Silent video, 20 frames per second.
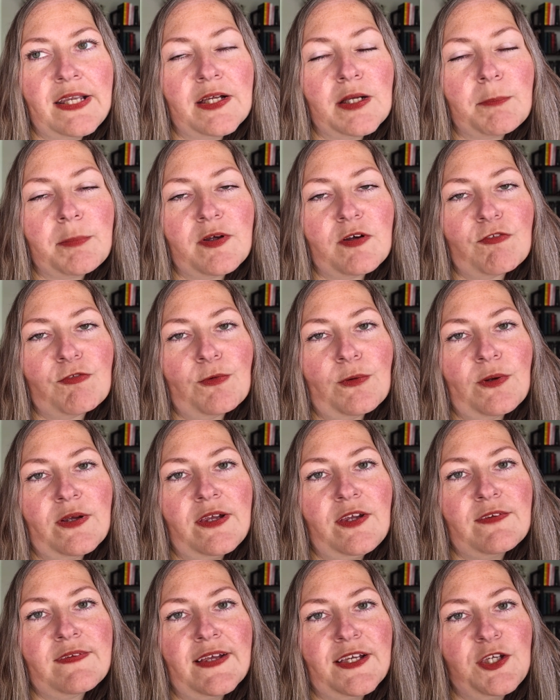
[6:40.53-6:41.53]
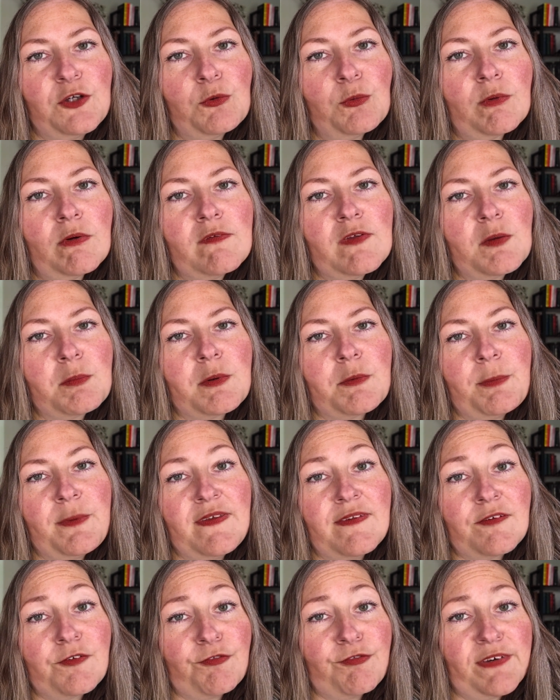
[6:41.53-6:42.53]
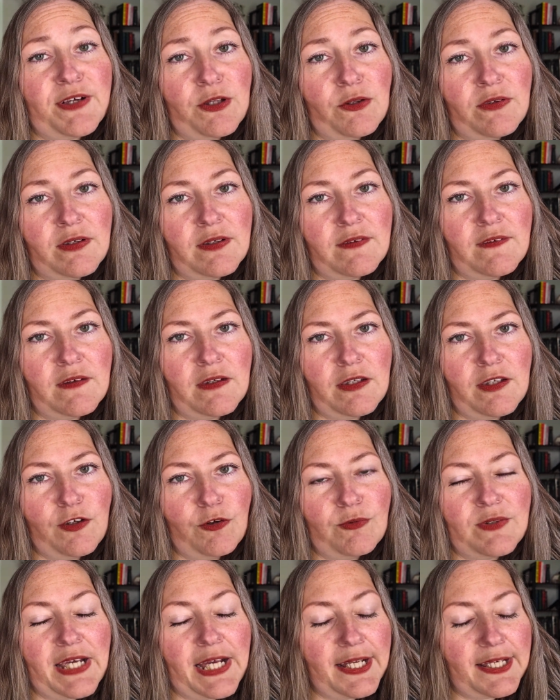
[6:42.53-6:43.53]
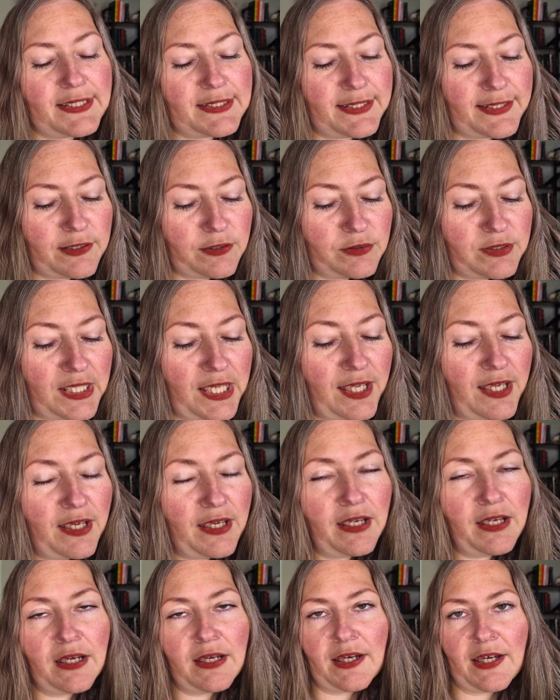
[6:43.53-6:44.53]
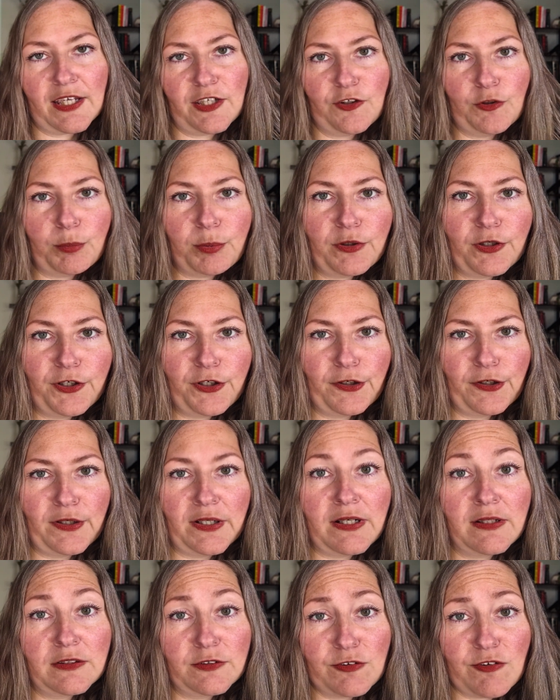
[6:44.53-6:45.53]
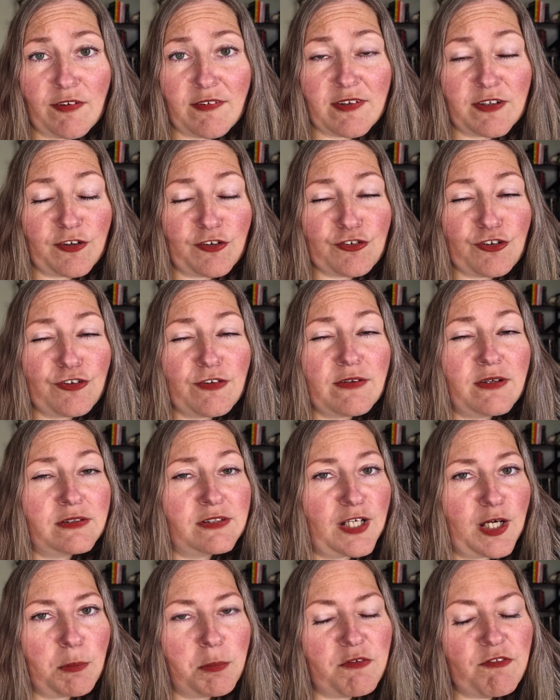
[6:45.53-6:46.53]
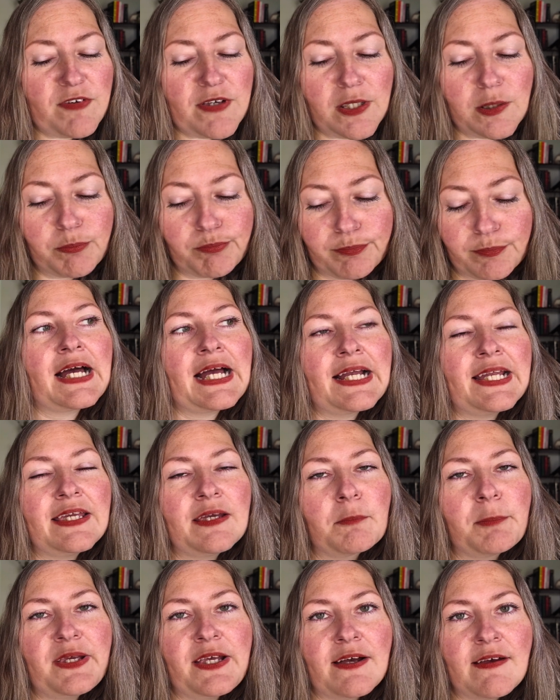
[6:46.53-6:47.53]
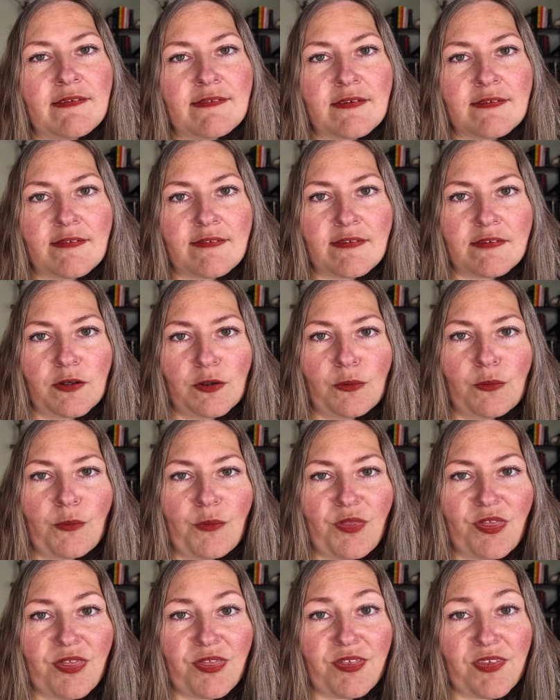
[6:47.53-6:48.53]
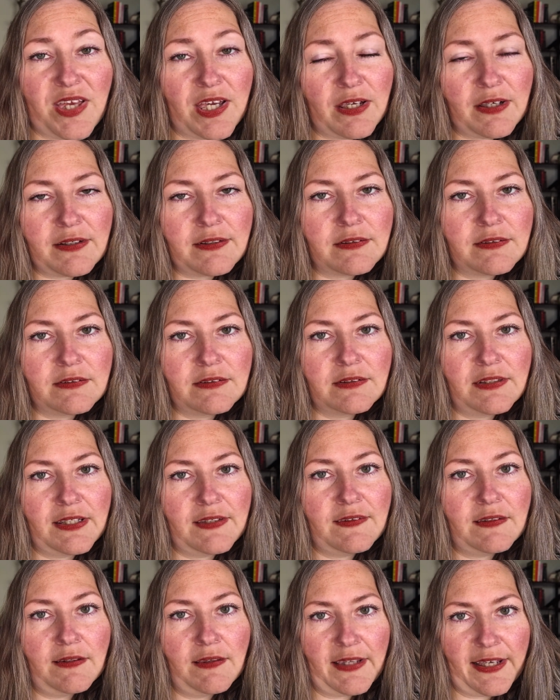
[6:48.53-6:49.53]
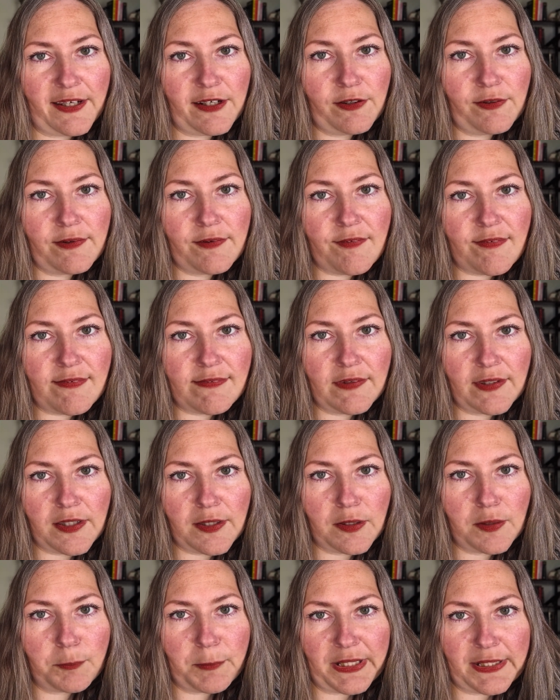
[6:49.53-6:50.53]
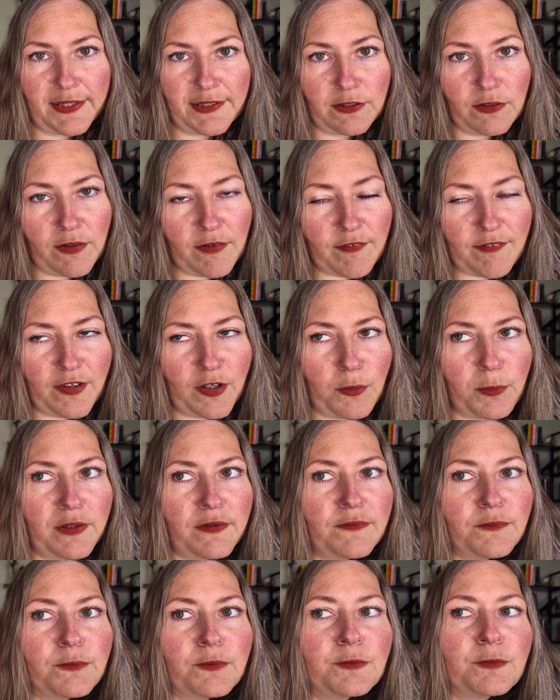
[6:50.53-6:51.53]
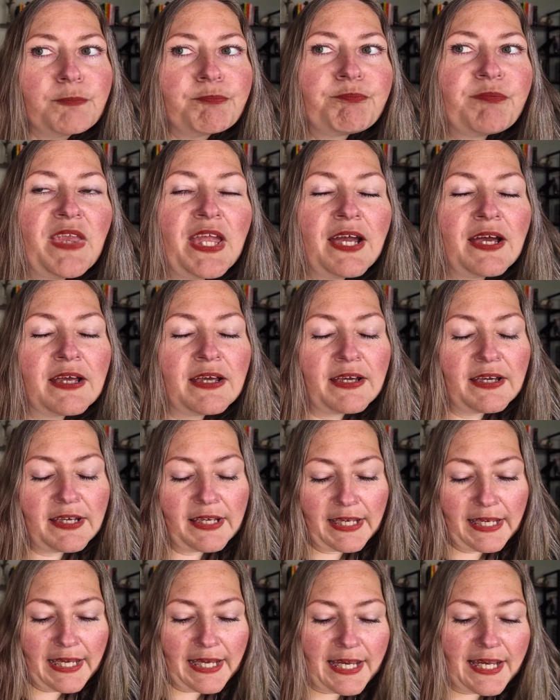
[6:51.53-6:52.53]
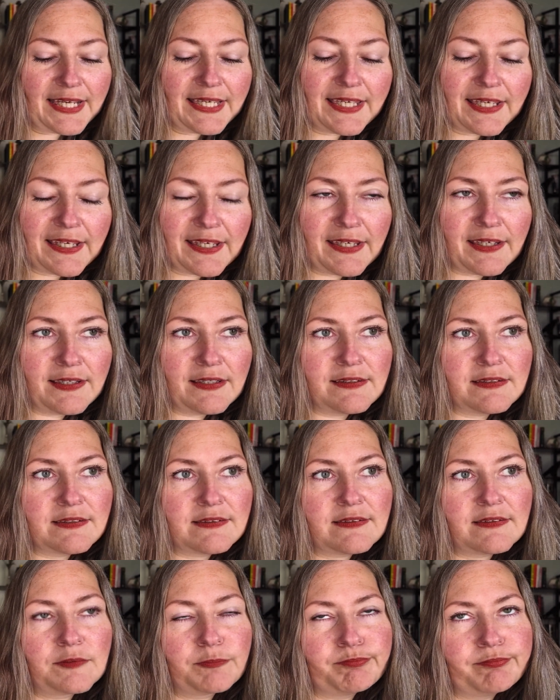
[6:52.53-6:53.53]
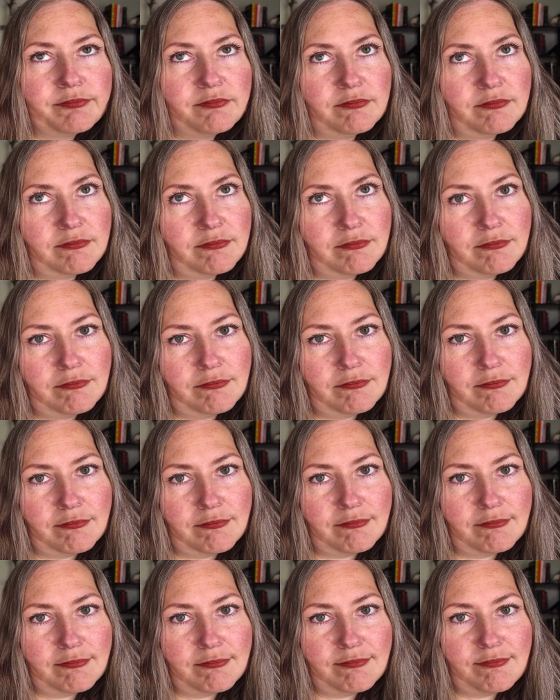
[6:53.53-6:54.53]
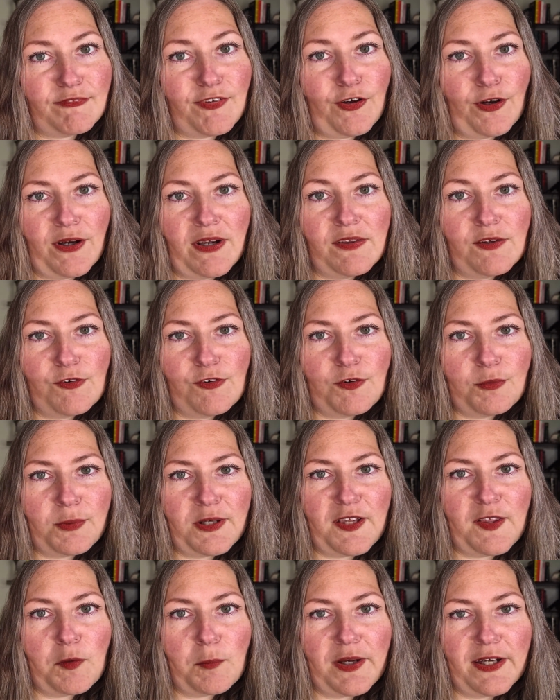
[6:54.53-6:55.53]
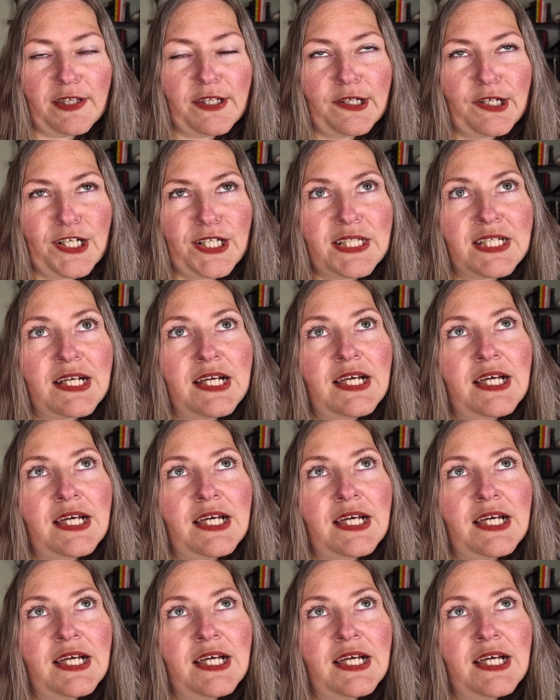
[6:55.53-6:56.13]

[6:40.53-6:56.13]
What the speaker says: up of, like, you roll up a piece of felt and then you tack it down and you put your colored stitches on top of it. Because it's so thick, like the layers that my needle is going through, I can't, sorry, there's somebody in the backyard.